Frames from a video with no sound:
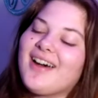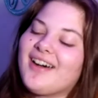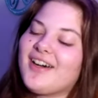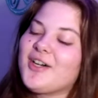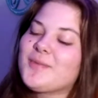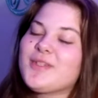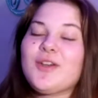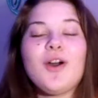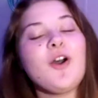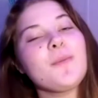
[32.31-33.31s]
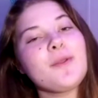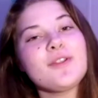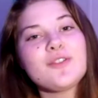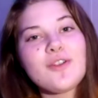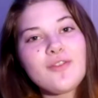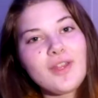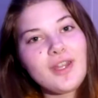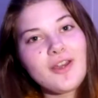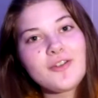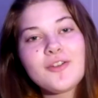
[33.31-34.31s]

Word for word: Um, so I hope you enjoy the video.